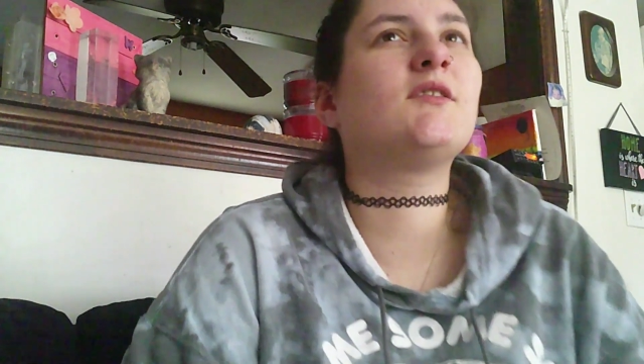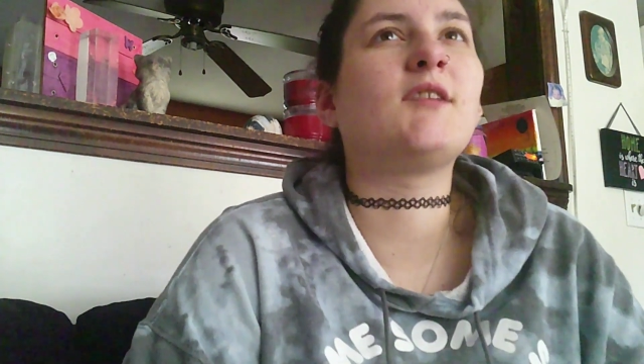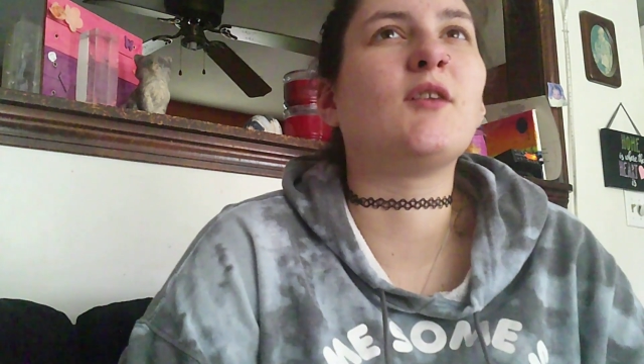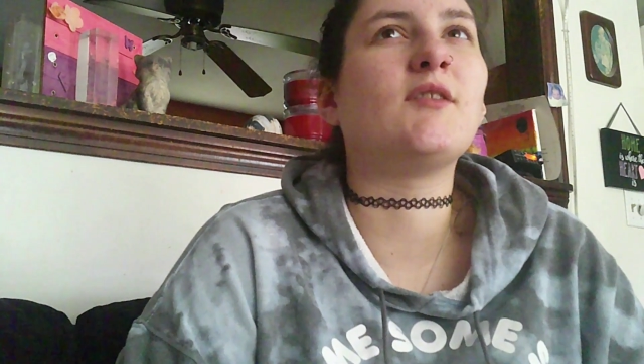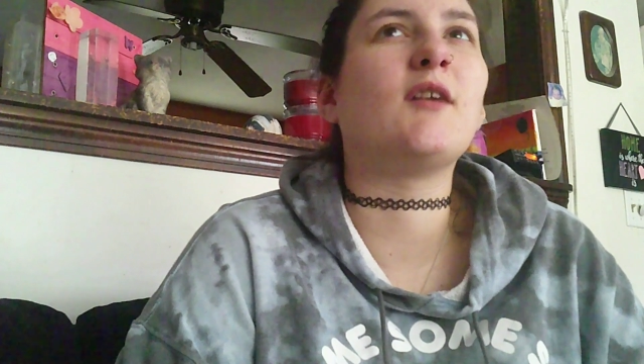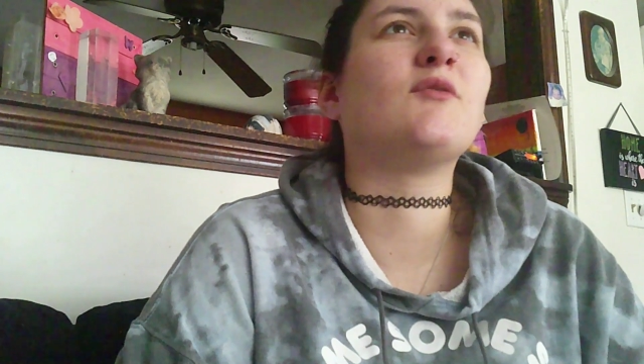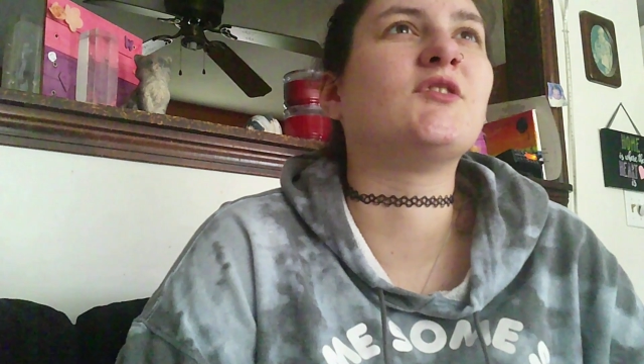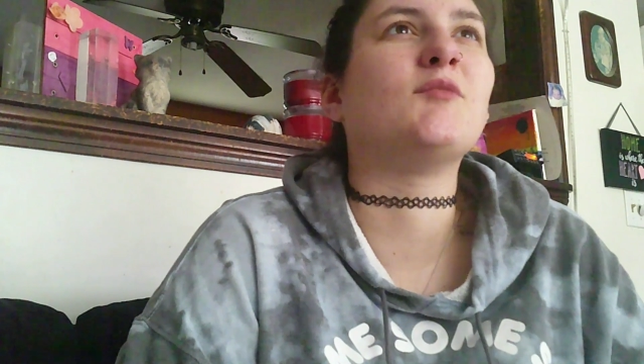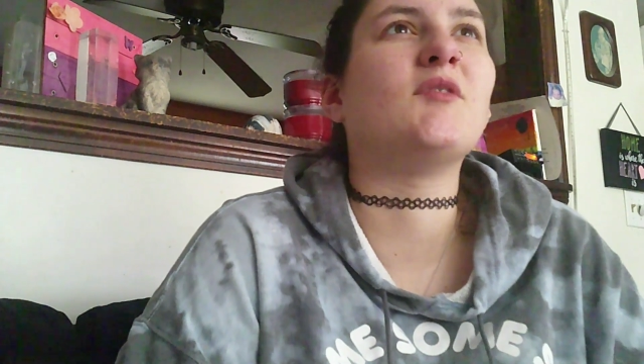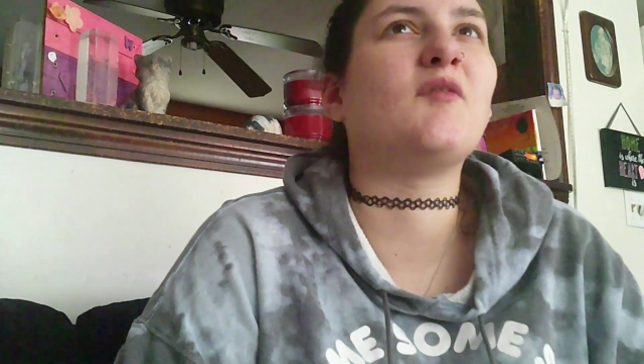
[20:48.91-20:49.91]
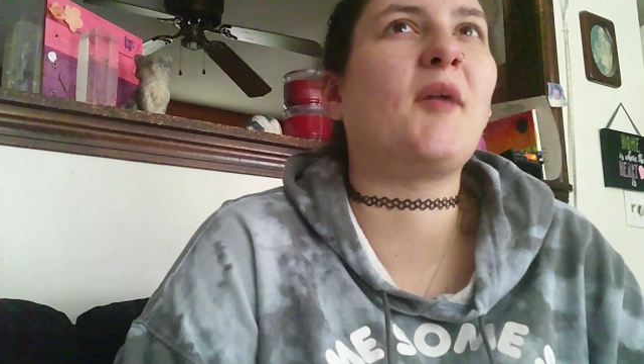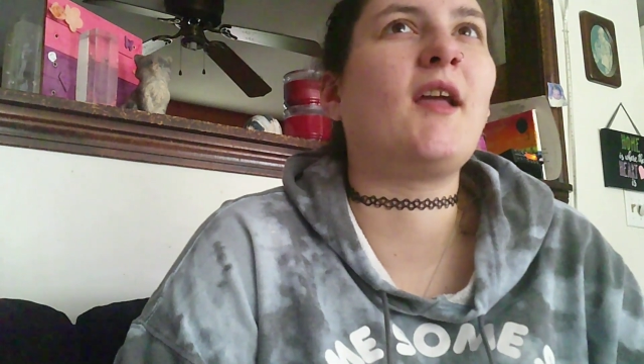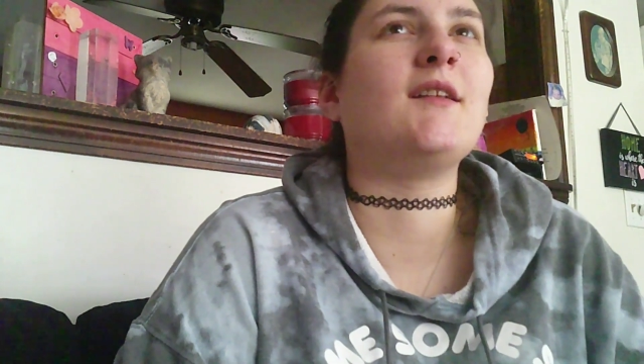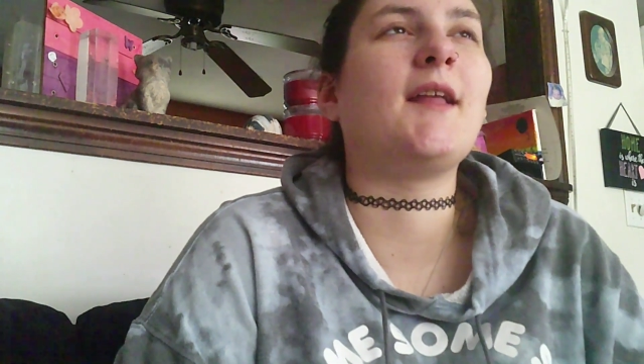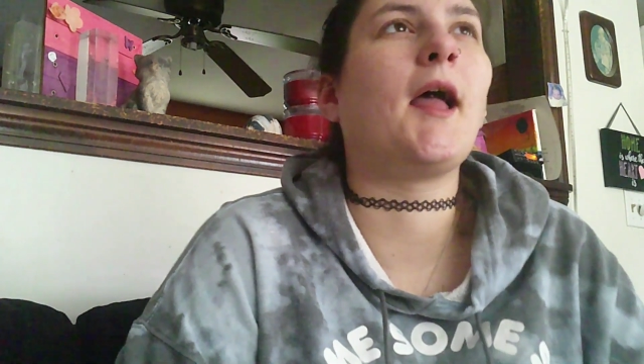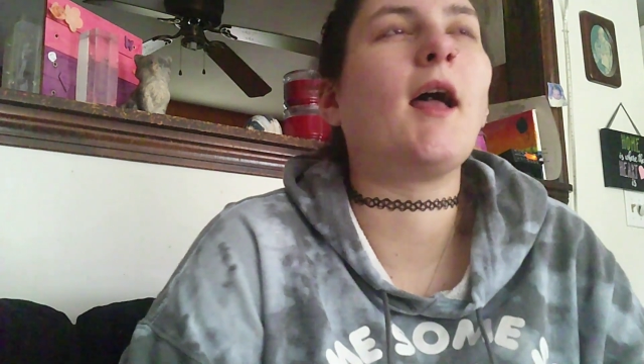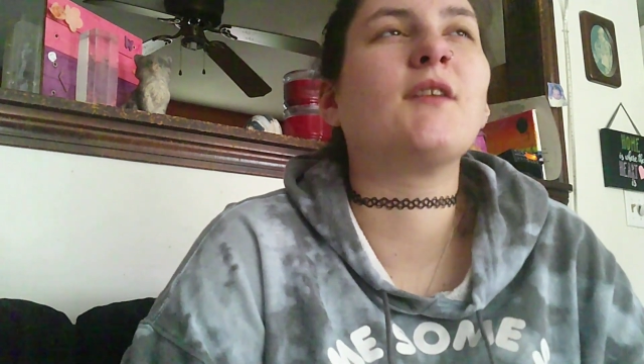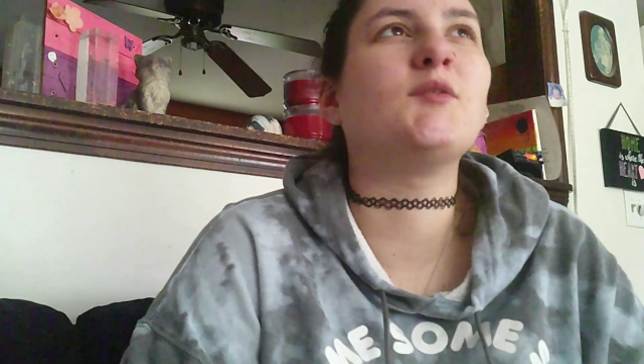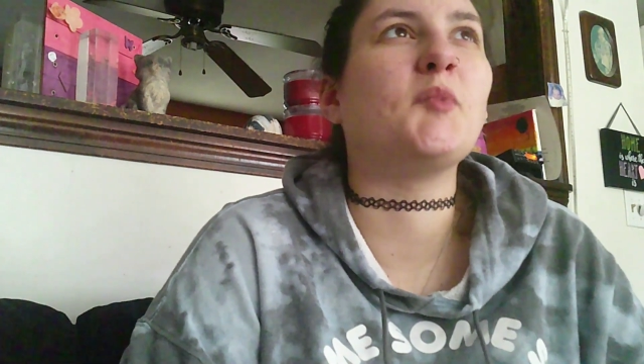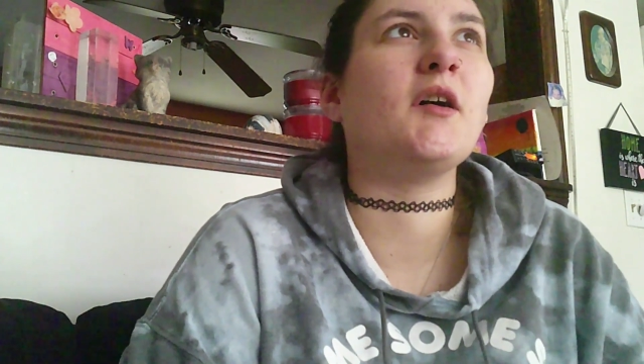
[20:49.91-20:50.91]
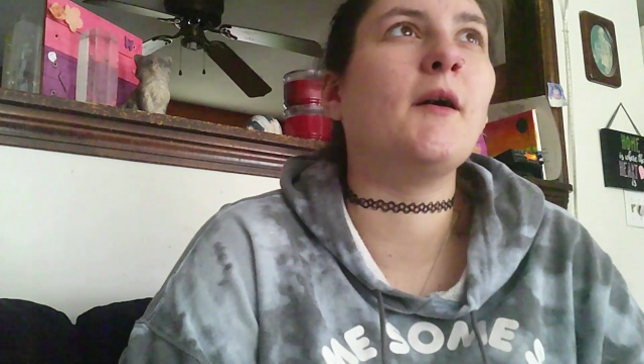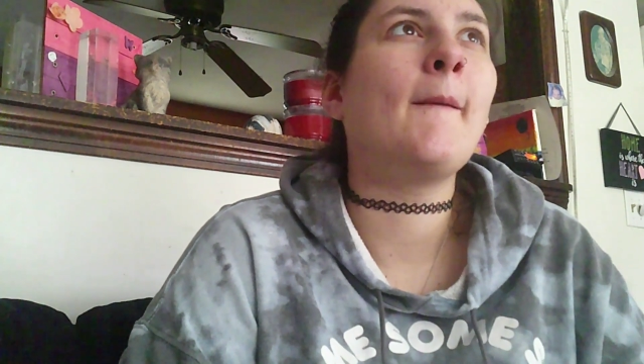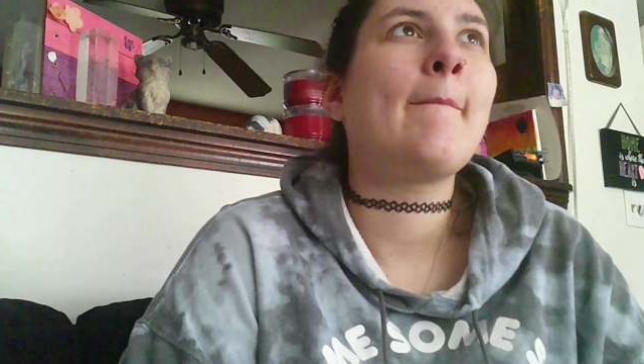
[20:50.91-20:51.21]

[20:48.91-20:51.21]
that, that was a little bit of a pain in the ass, but,